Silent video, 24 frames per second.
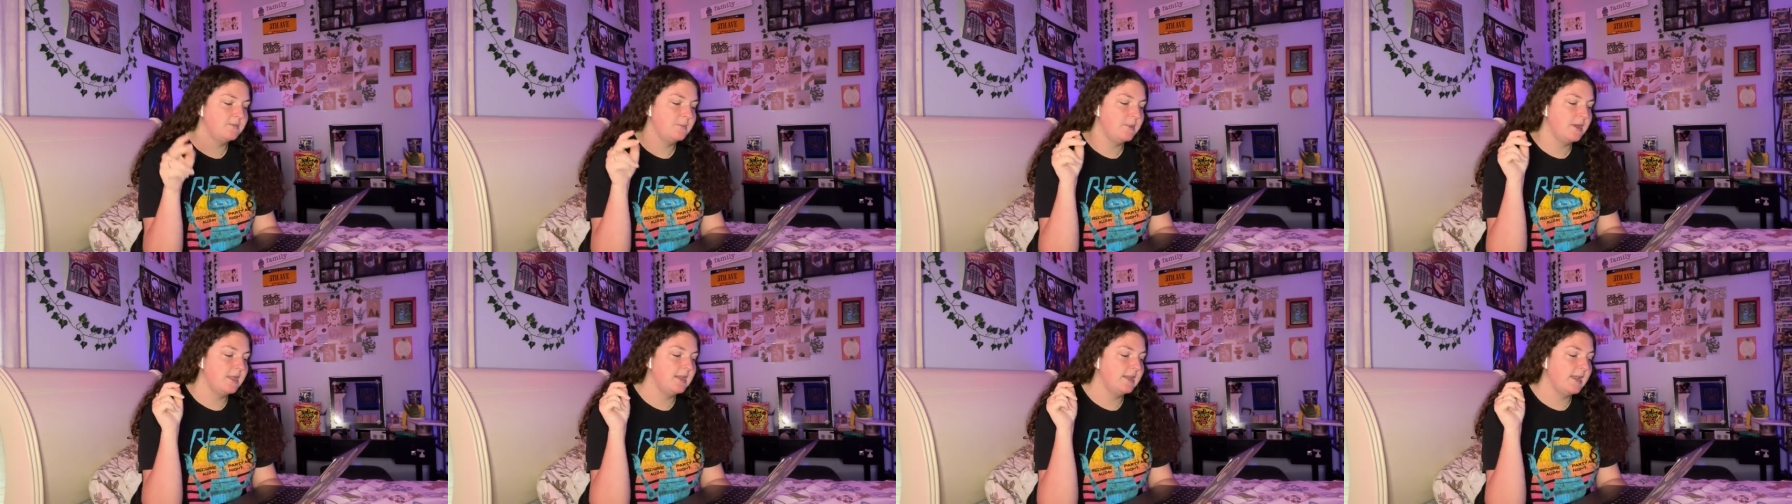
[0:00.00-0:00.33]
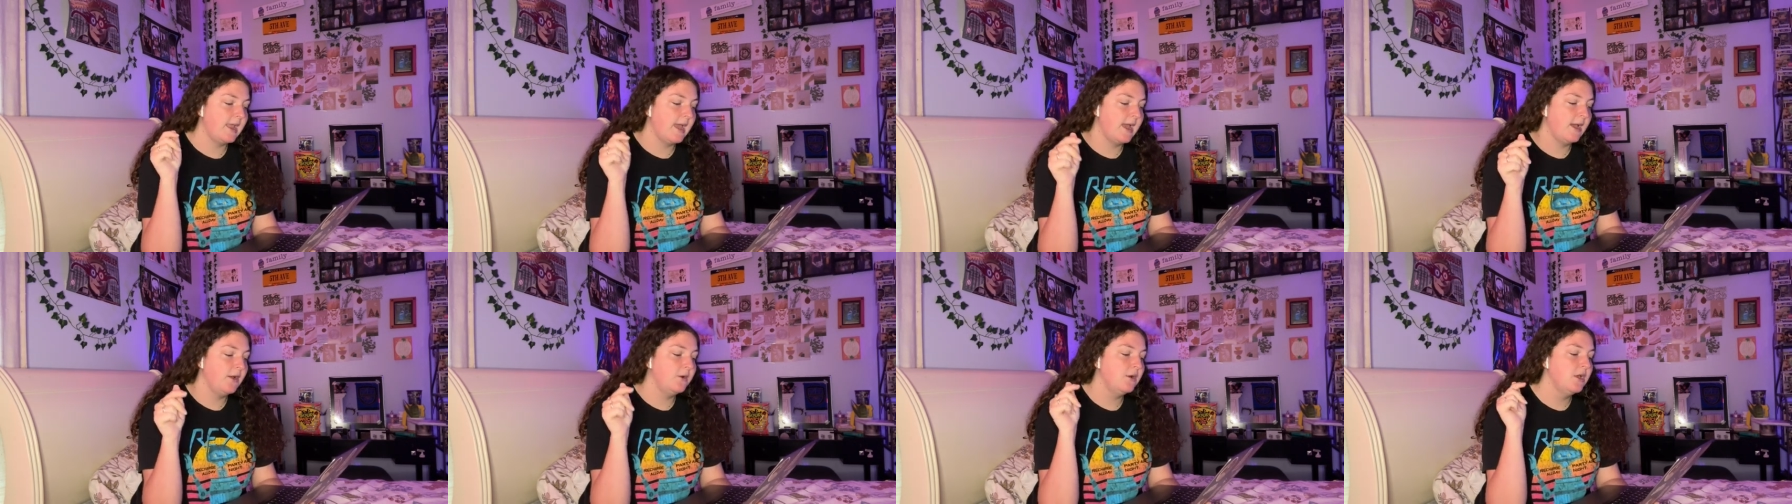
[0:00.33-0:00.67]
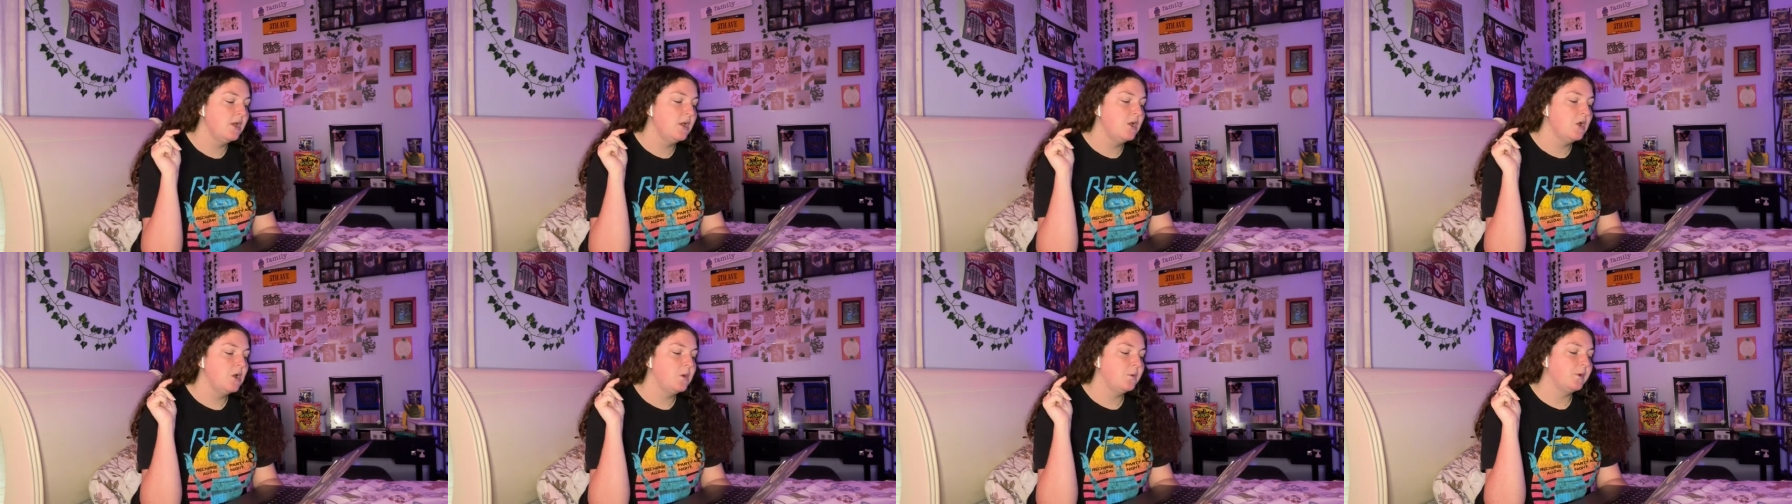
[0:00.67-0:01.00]
but now
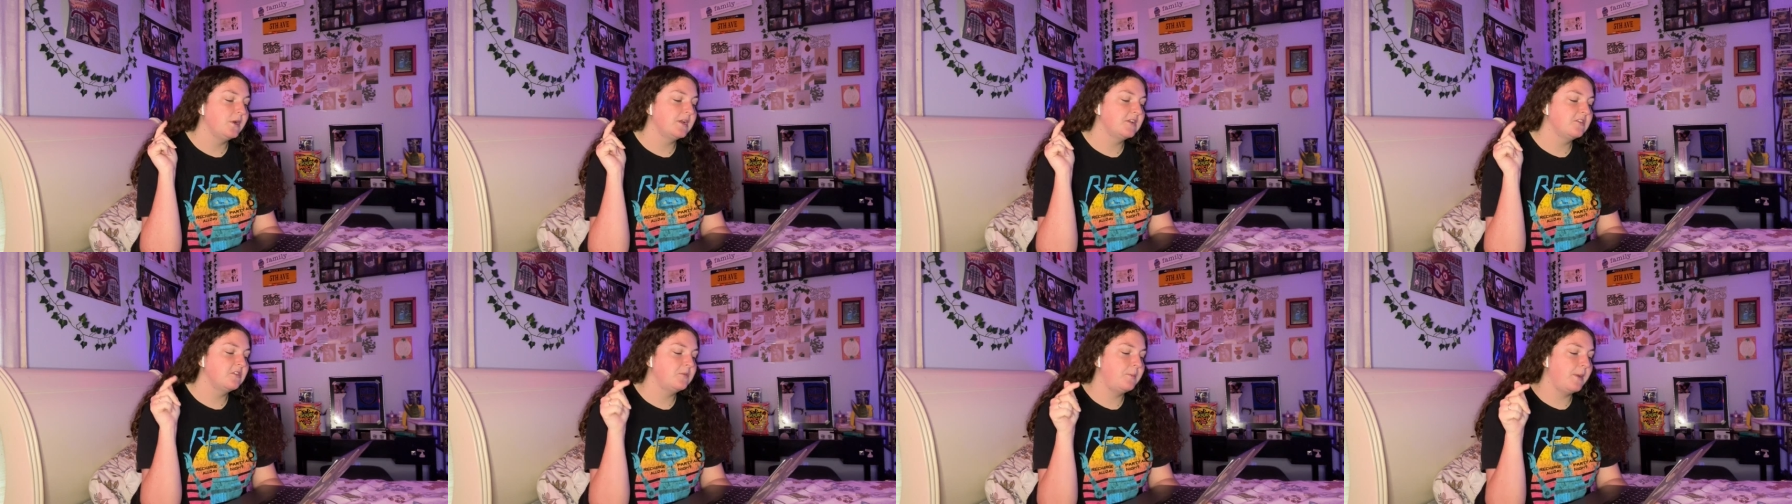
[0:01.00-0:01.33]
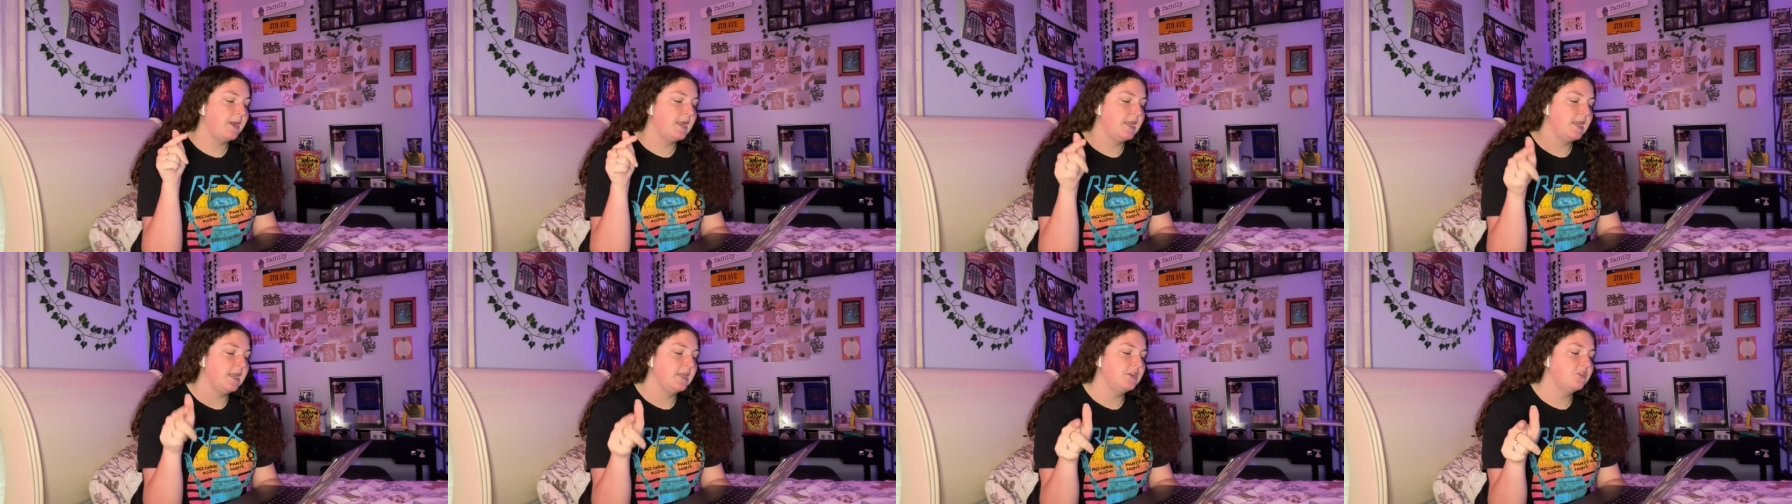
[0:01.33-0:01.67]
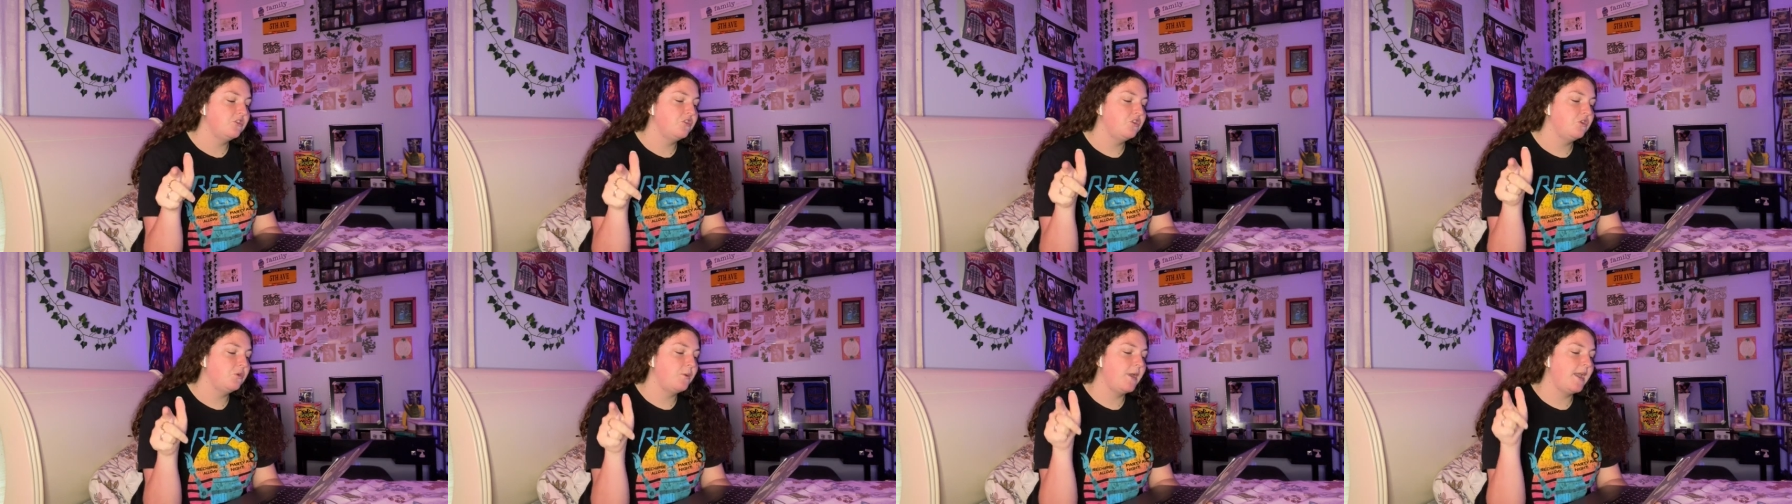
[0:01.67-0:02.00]
we're expanding
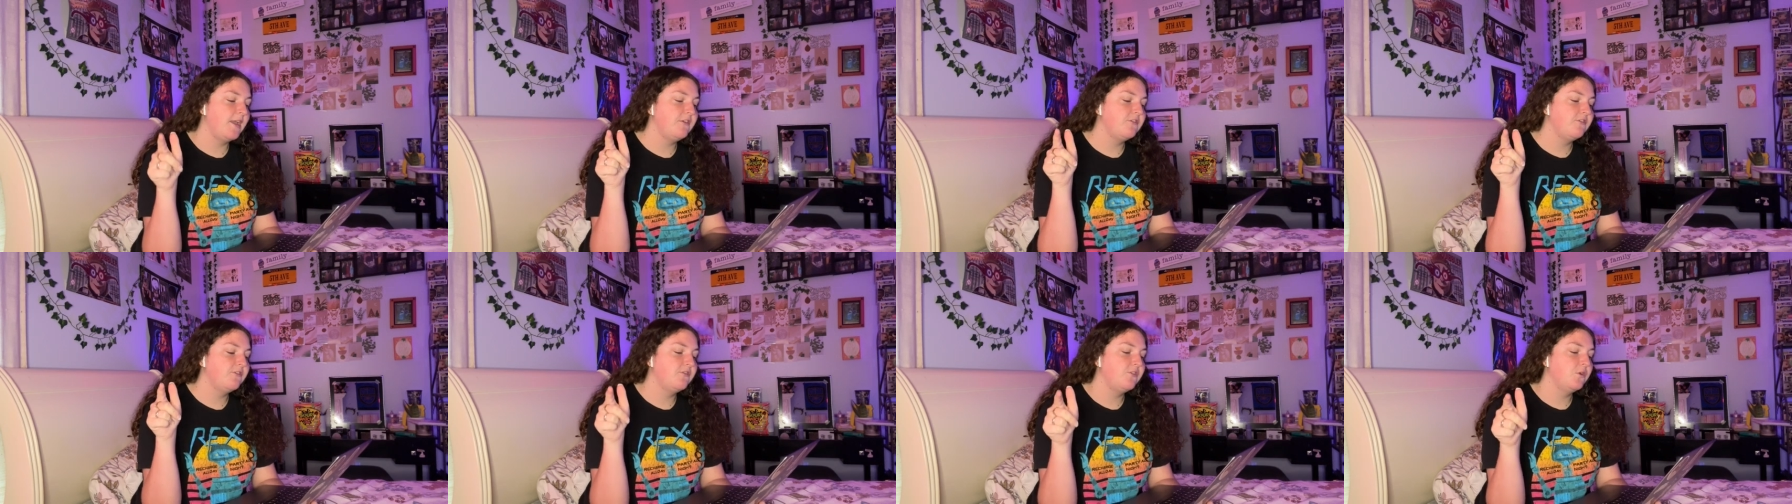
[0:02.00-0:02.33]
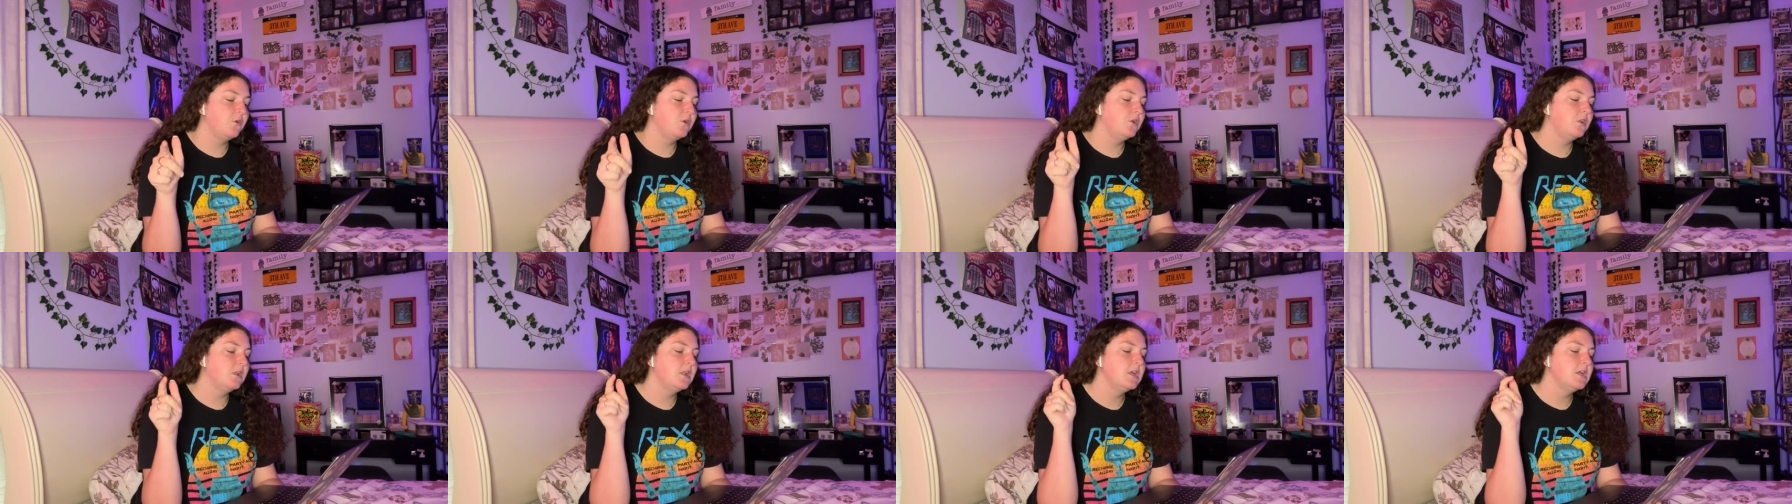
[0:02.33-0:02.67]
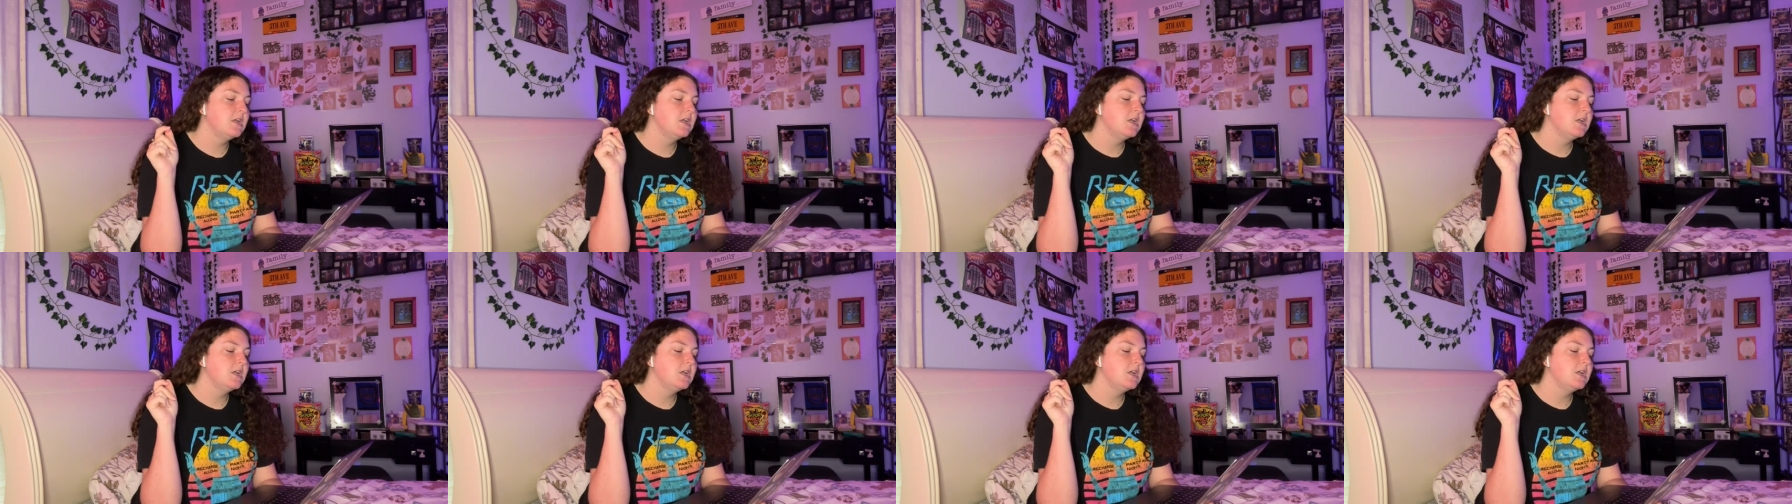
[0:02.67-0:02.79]
to a full